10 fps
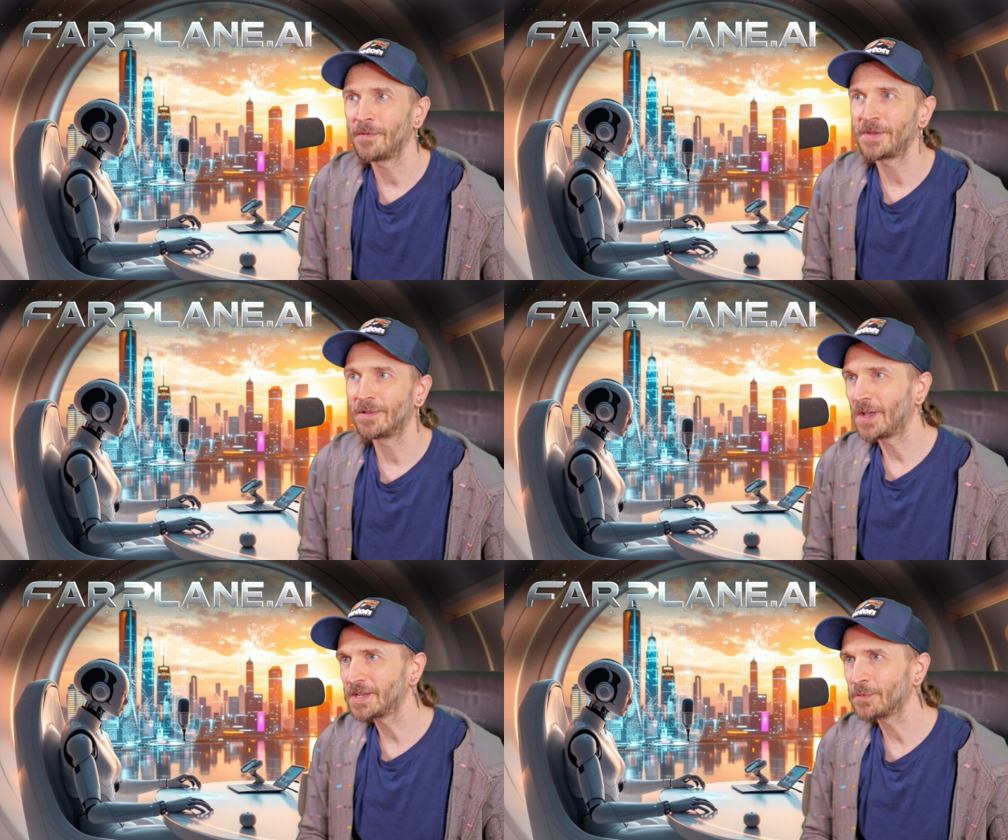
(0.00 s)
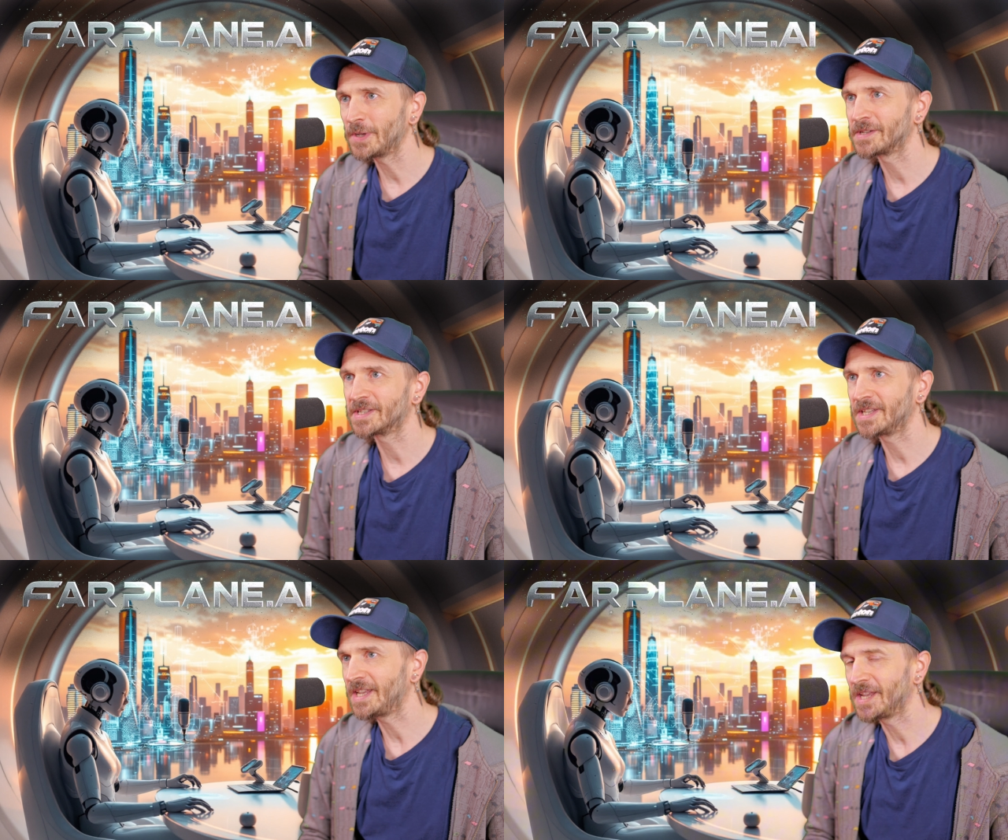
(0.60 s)
If you liked what you
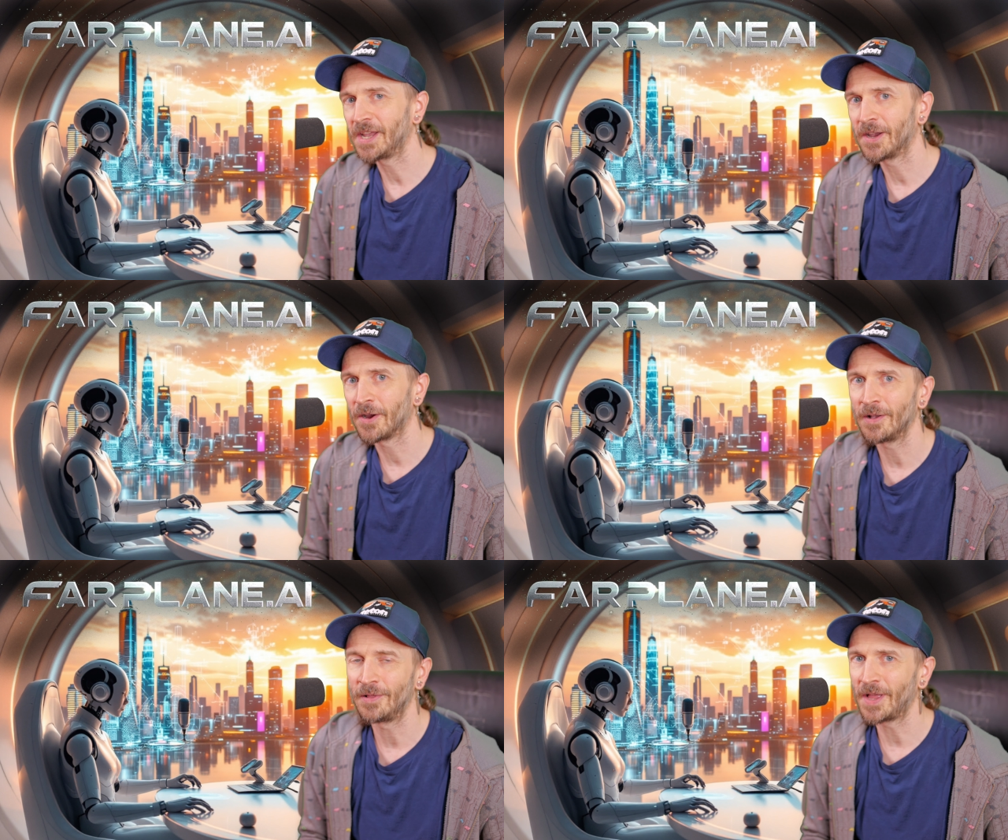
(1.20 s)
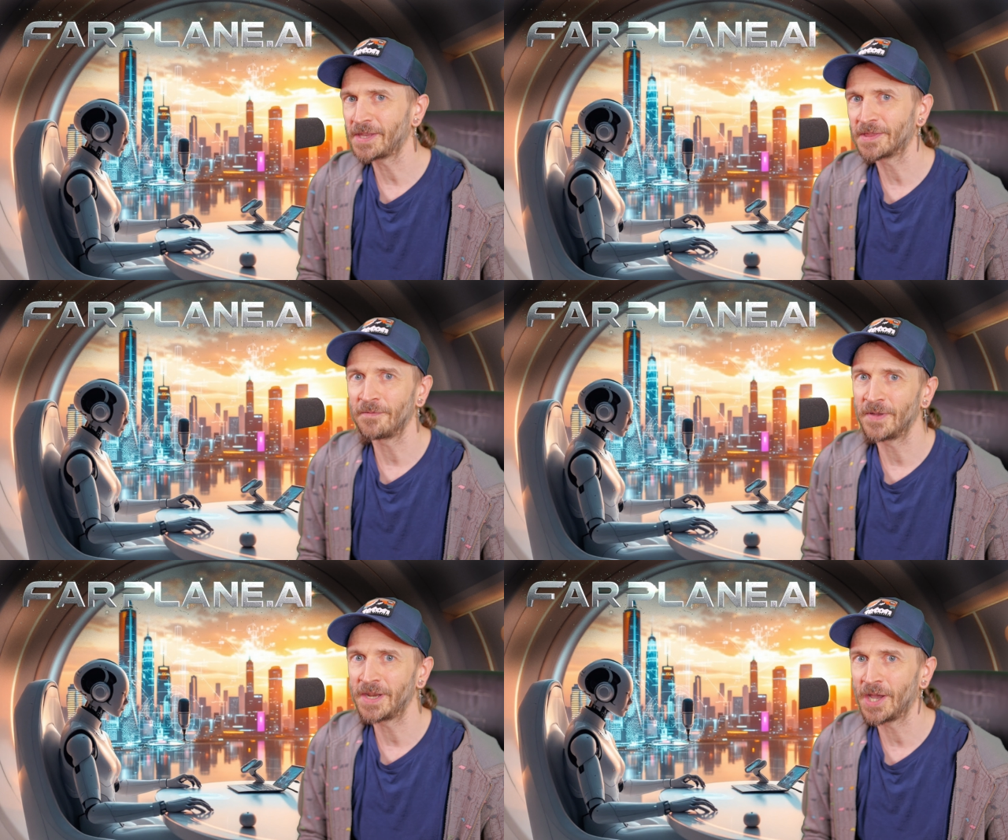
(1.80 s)
see here, like the
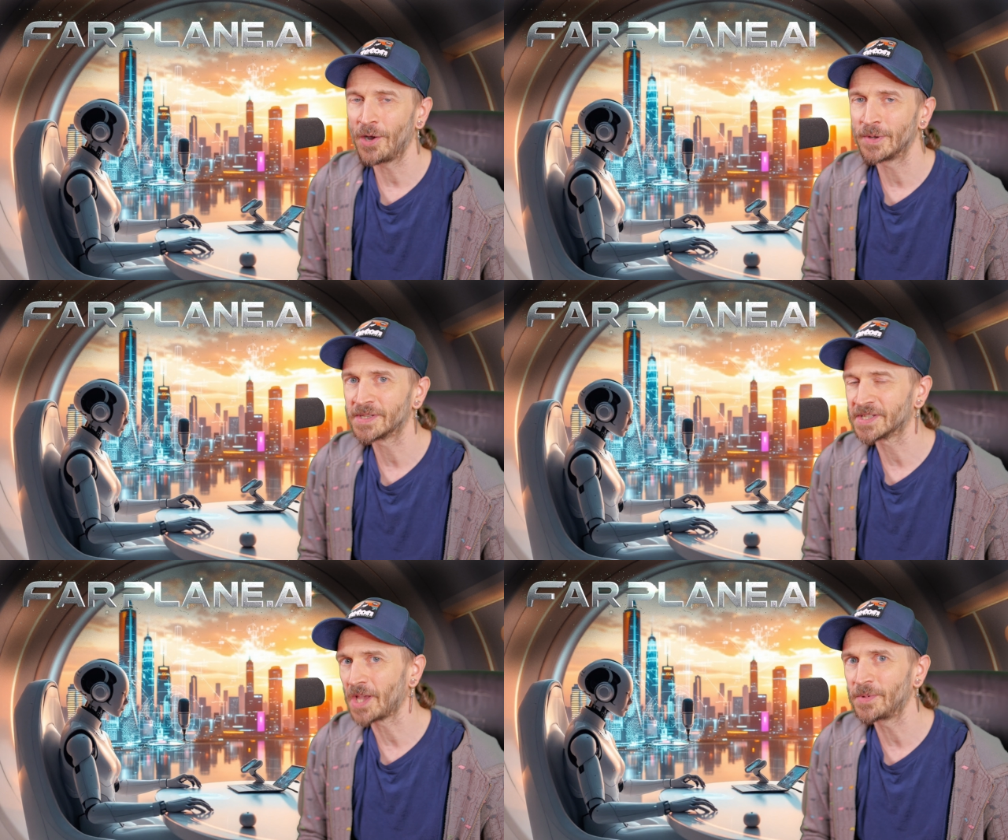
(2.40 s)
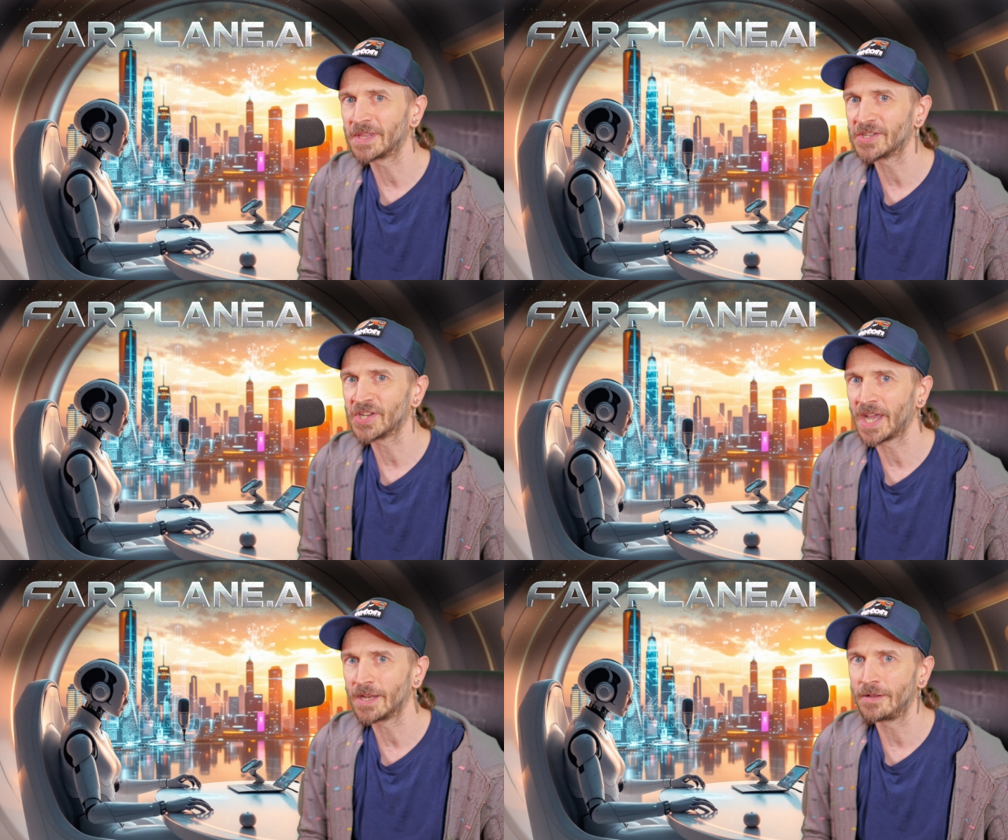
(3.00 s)
video and sub to the
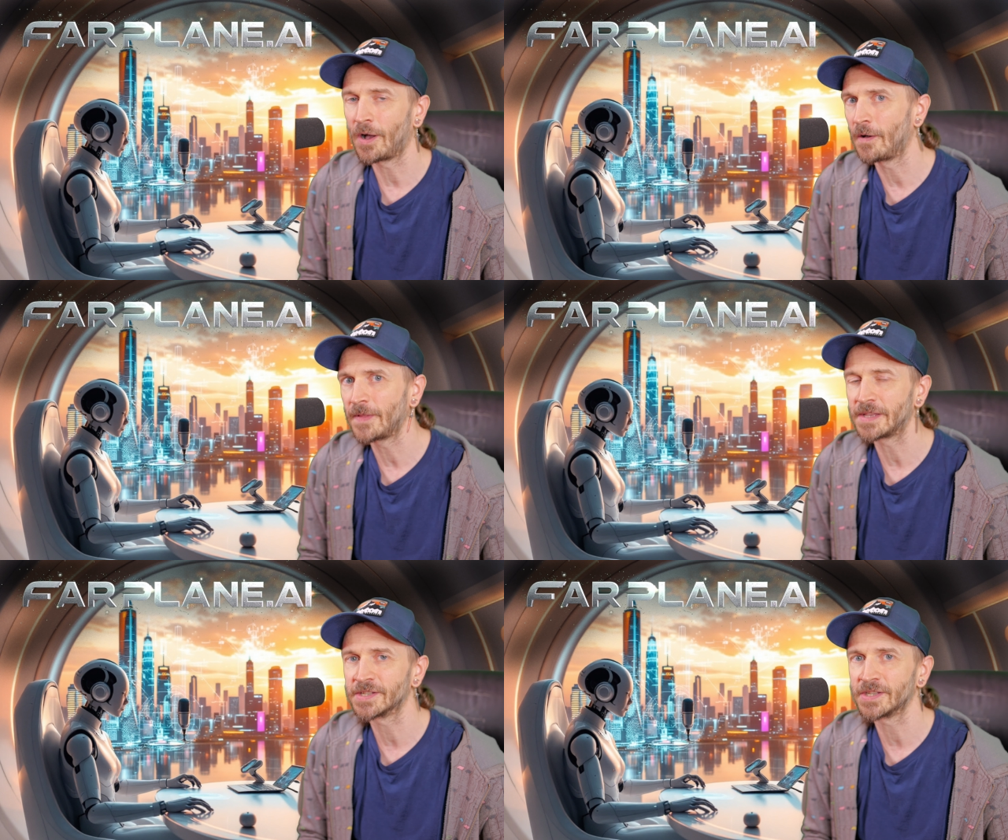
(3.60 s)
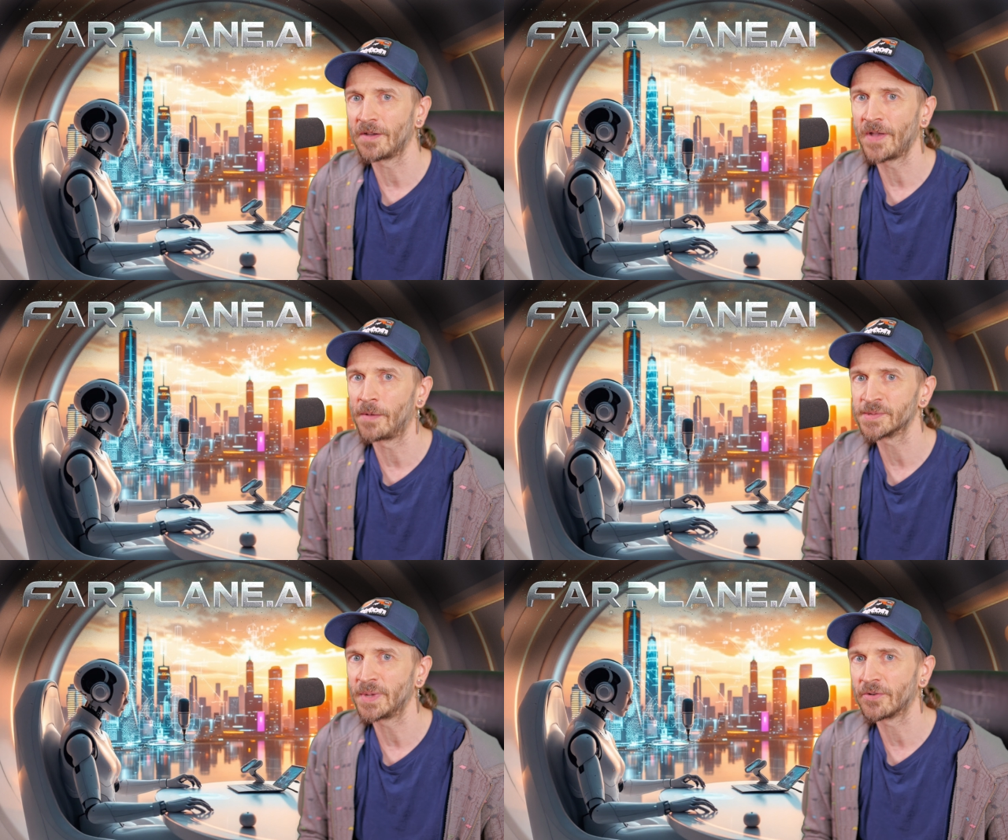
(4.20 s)
channel. All that stuff
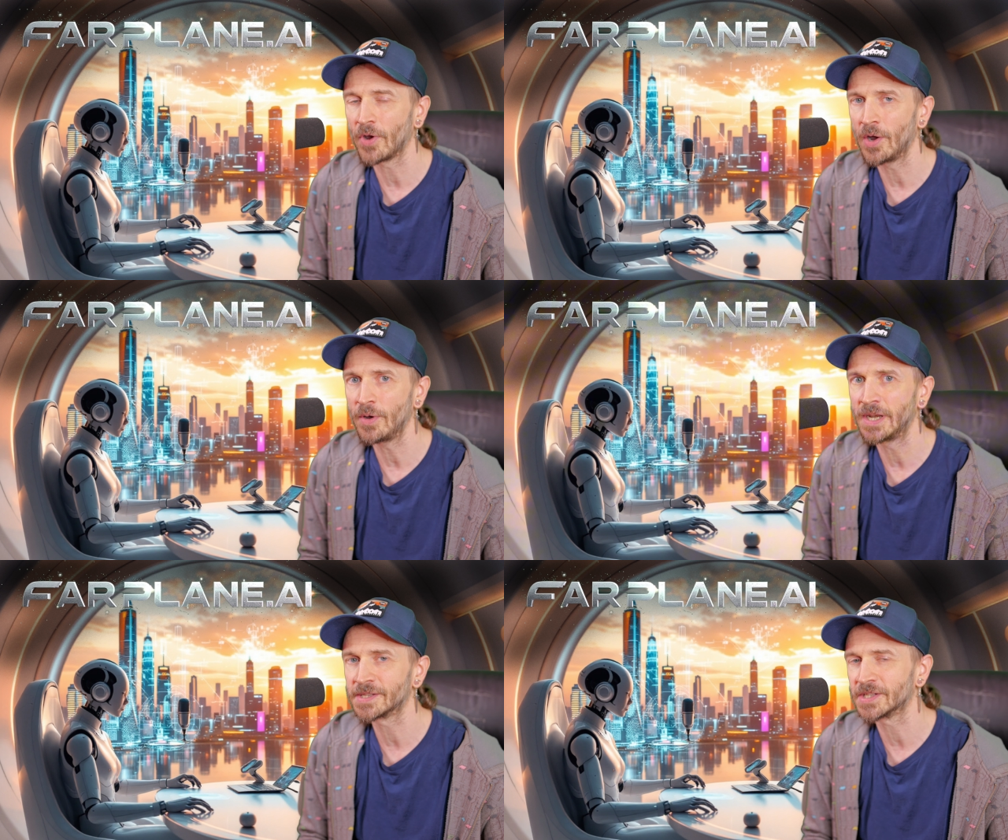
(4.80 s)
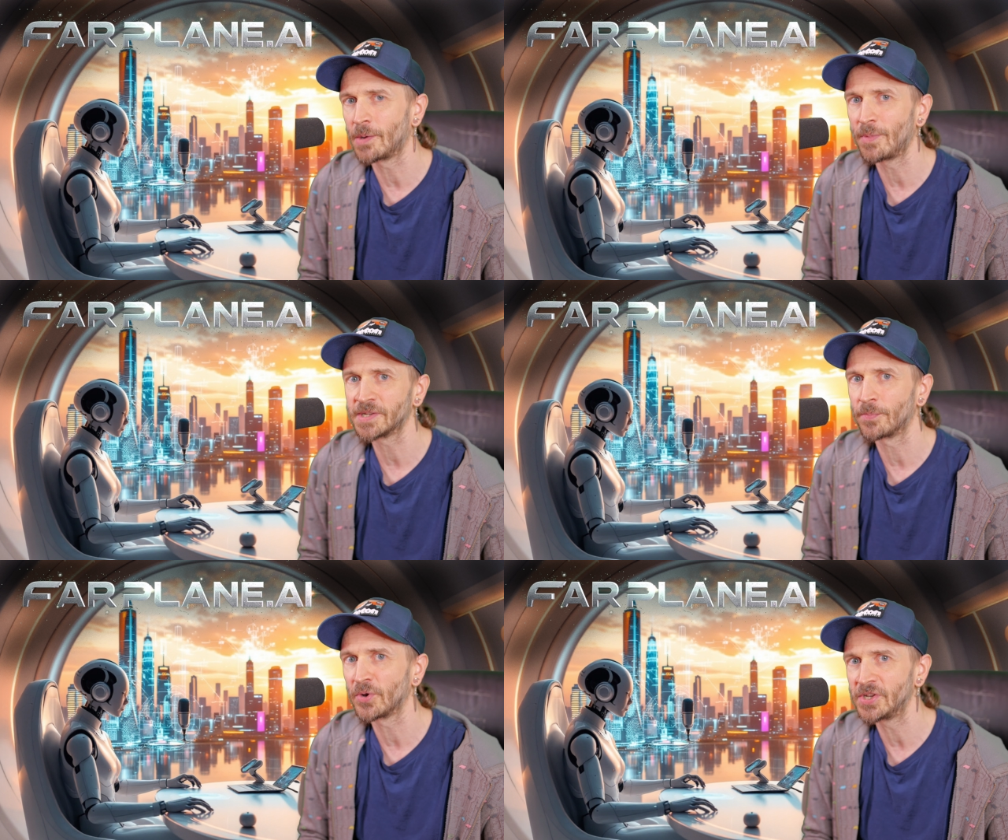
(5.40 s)
helps me grow and it's so
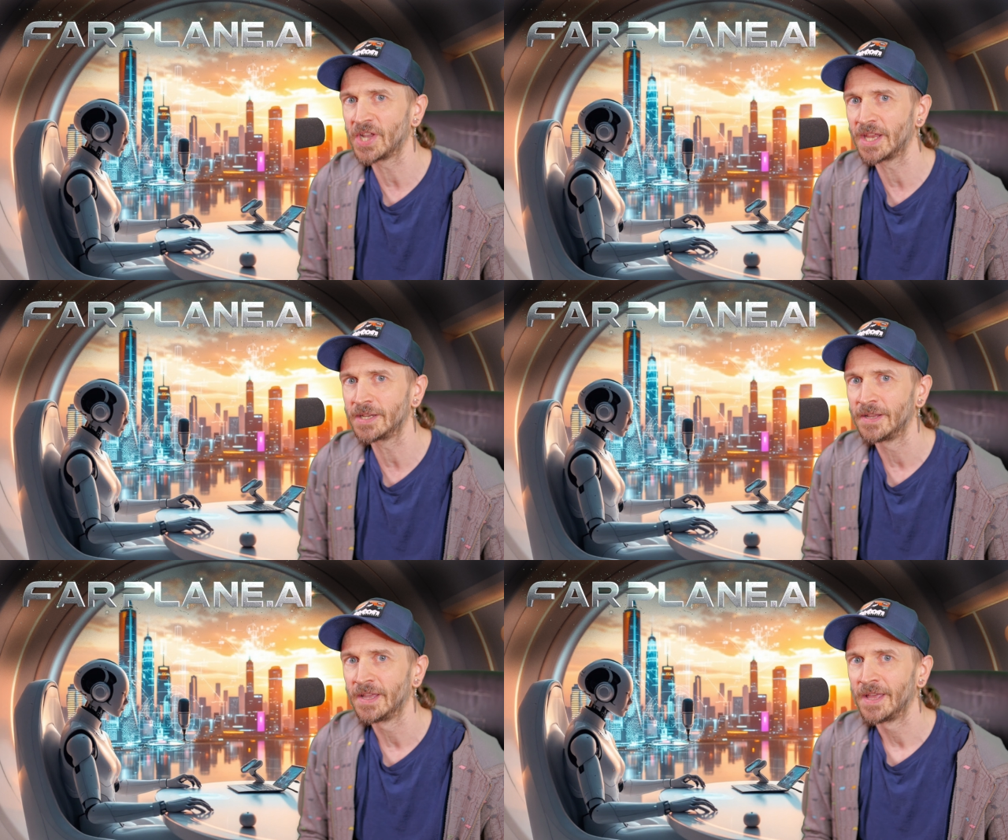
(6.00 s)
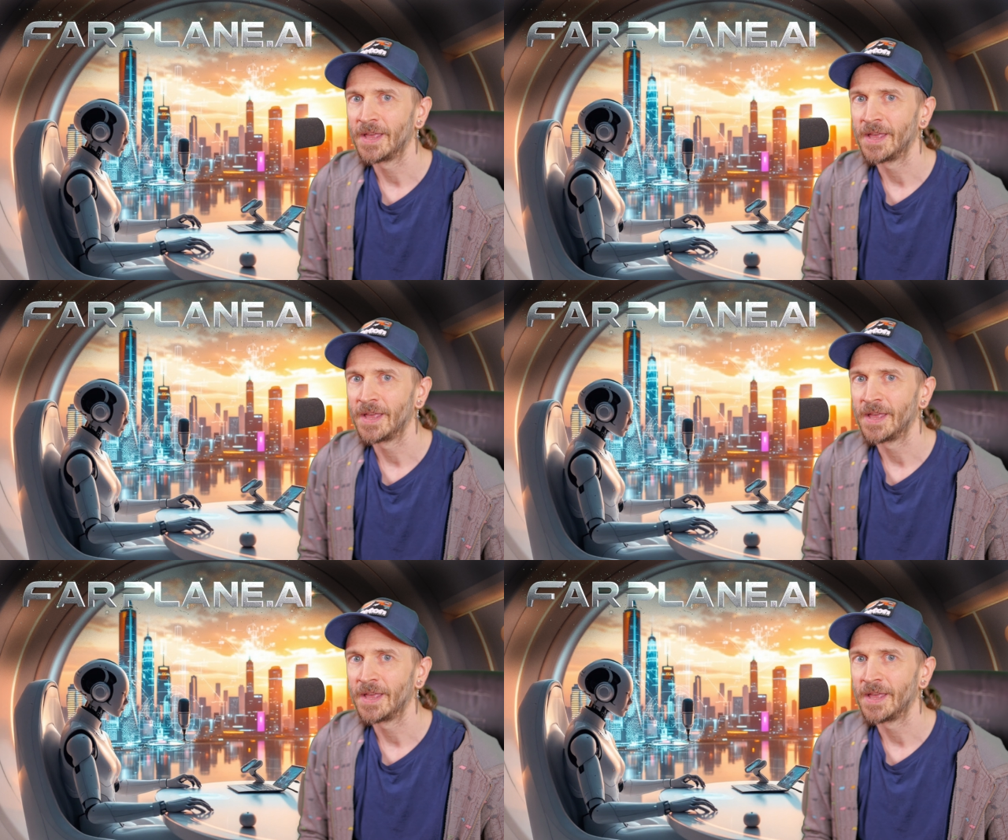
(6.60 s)
much appreciated.